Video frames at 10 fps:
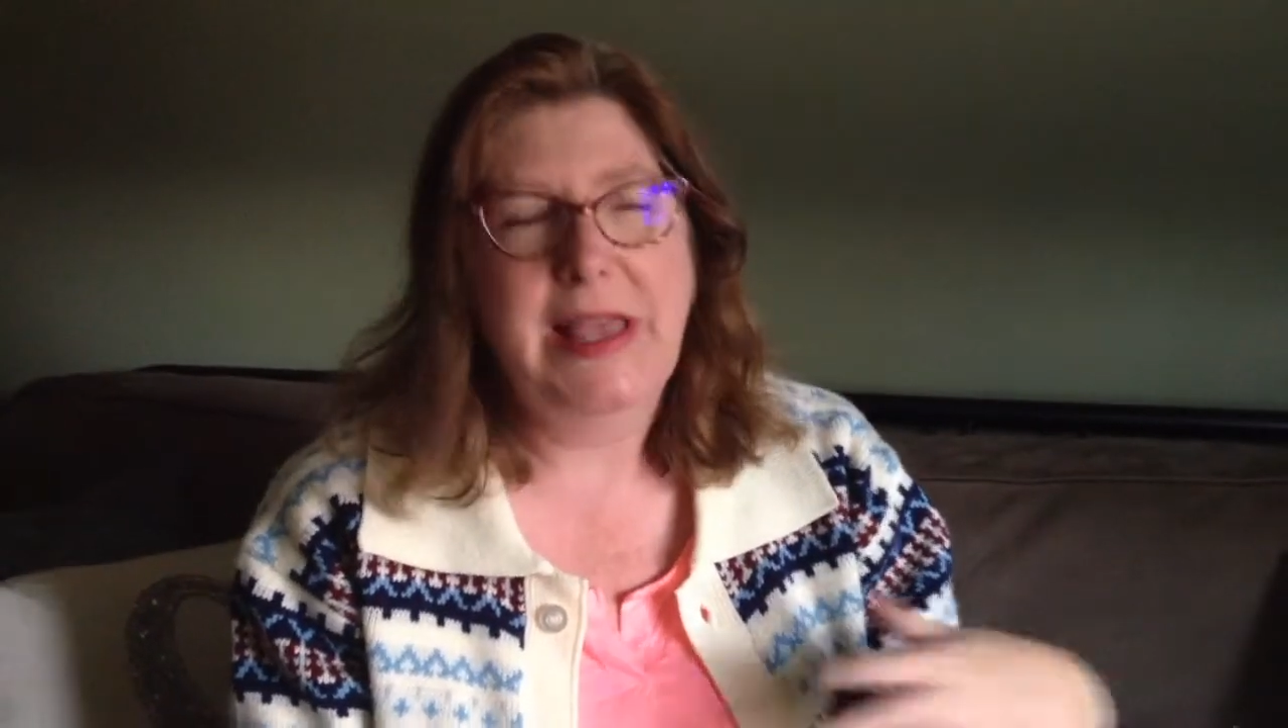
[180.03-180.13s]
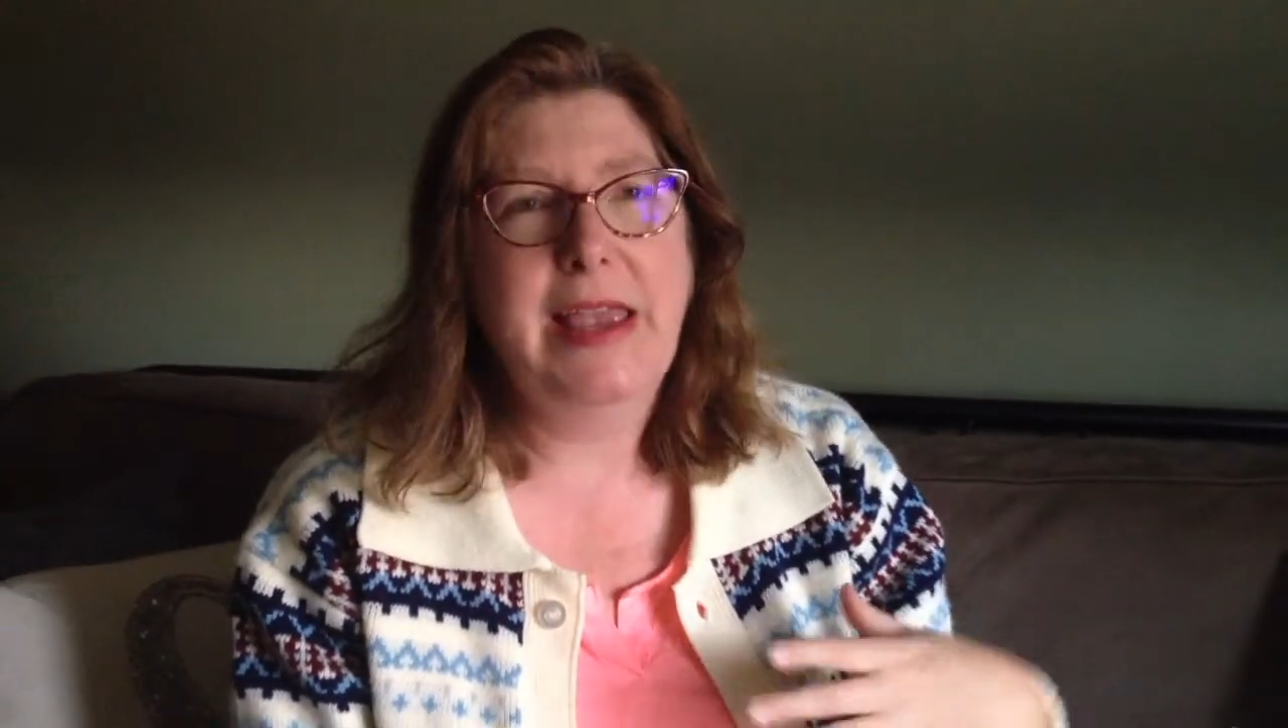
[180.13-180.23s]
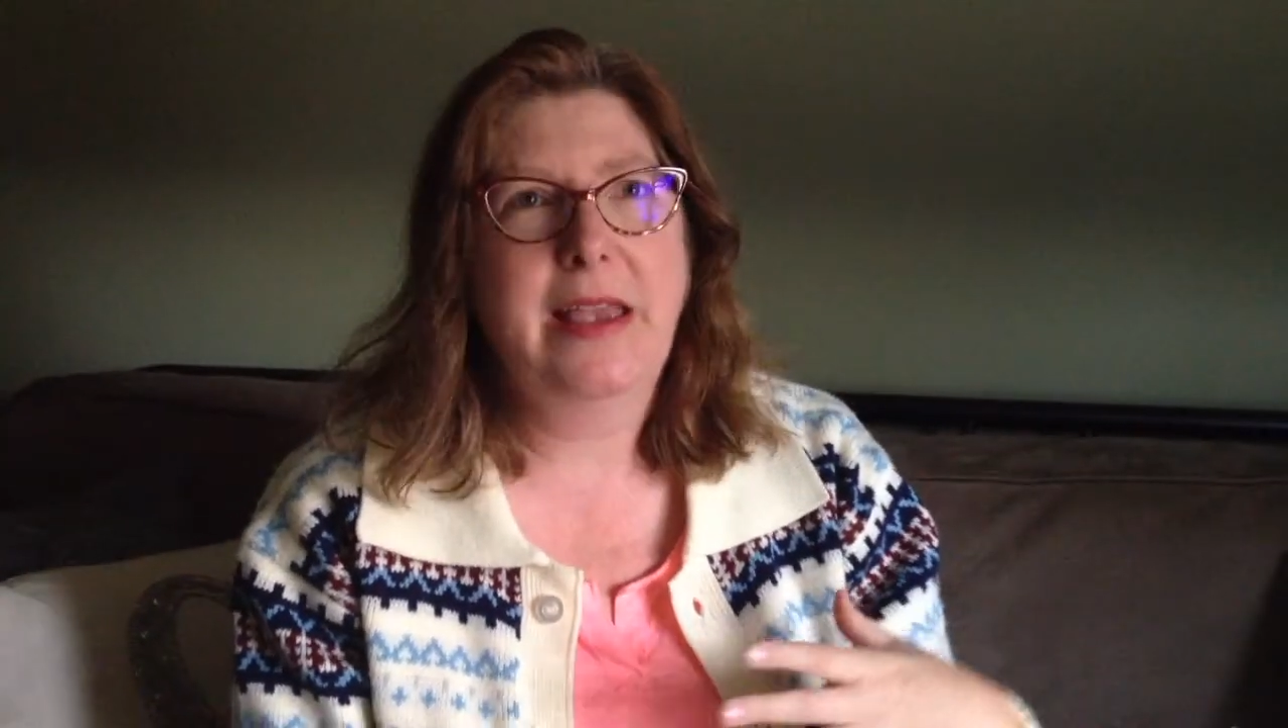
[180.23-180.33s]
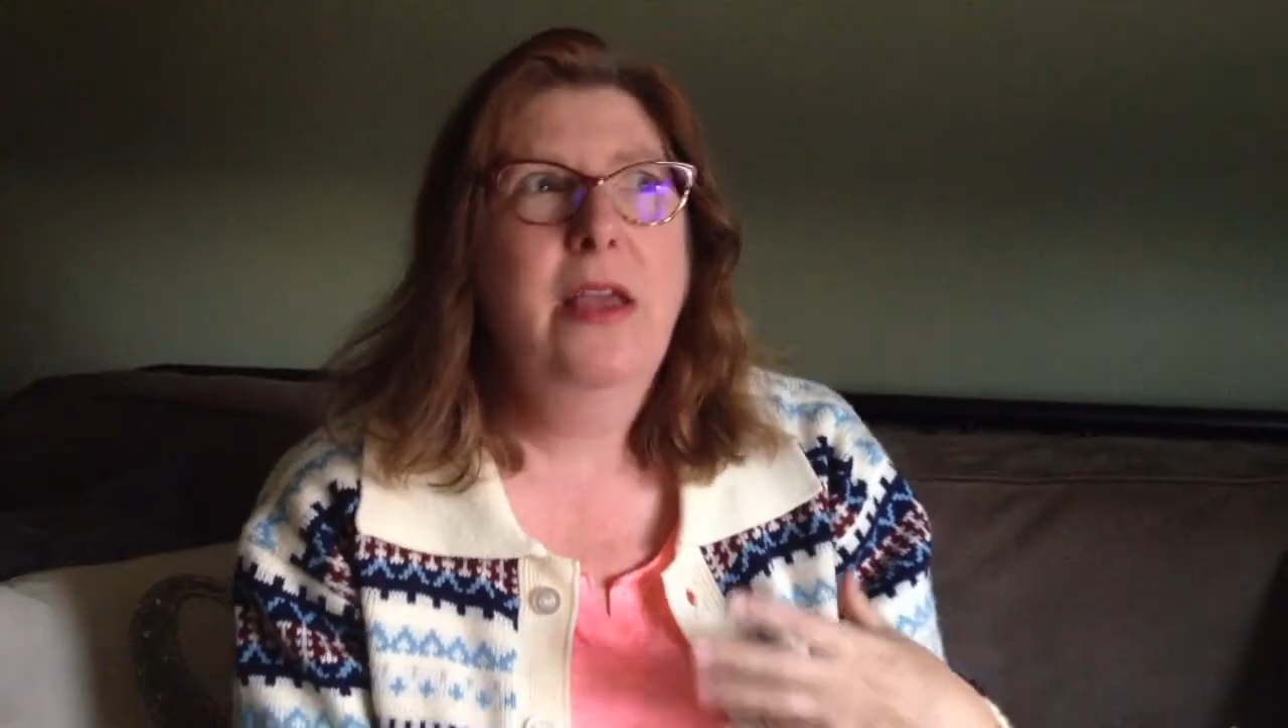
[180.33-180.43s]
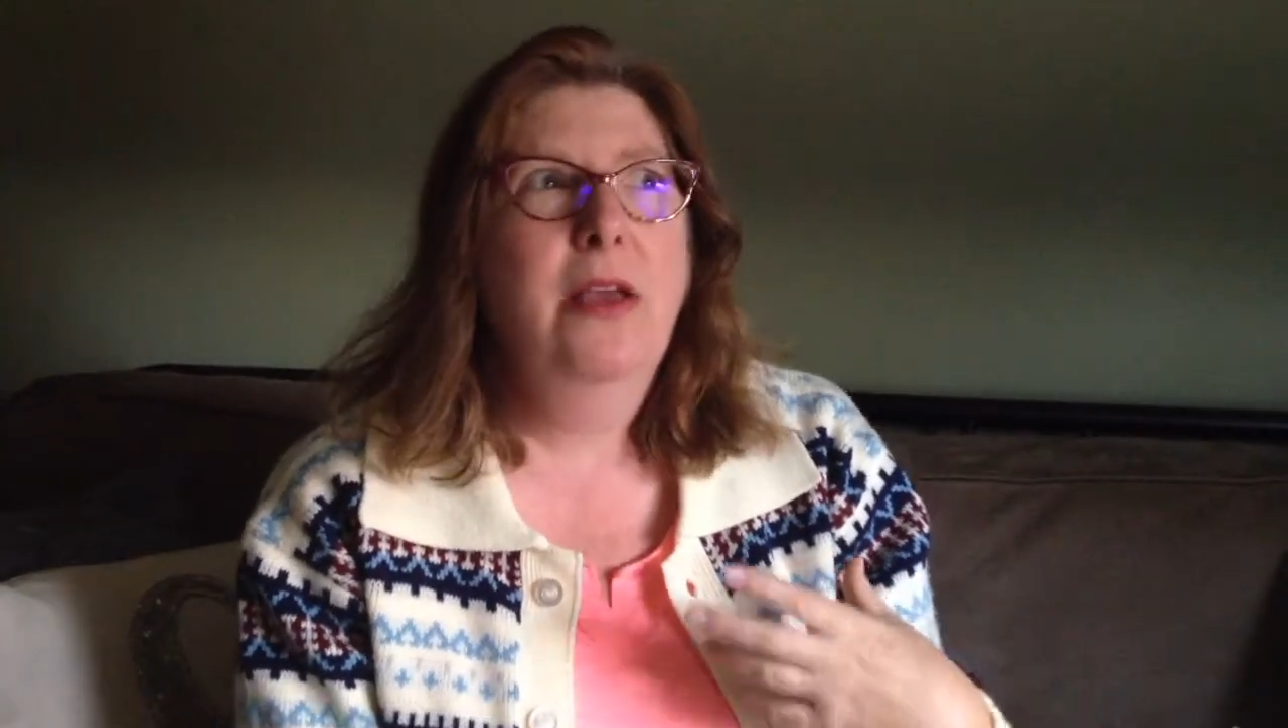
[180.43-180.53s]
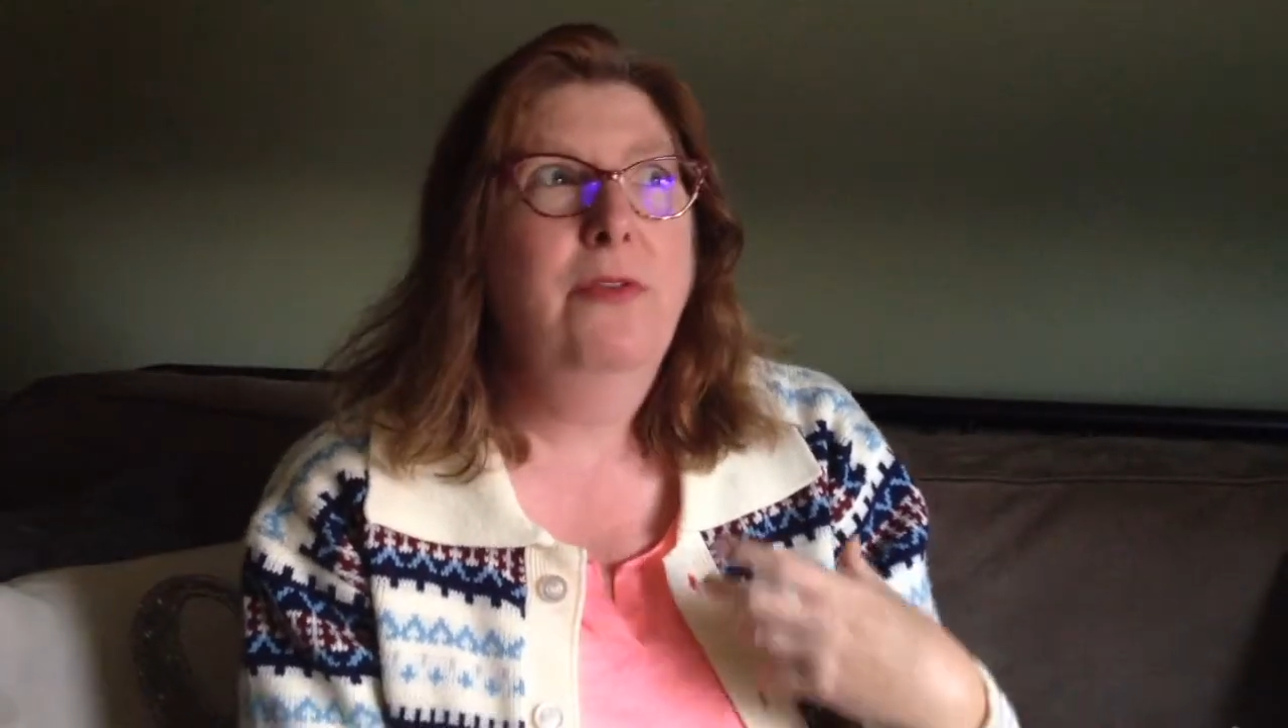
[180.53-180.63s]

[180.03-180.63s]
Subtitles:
like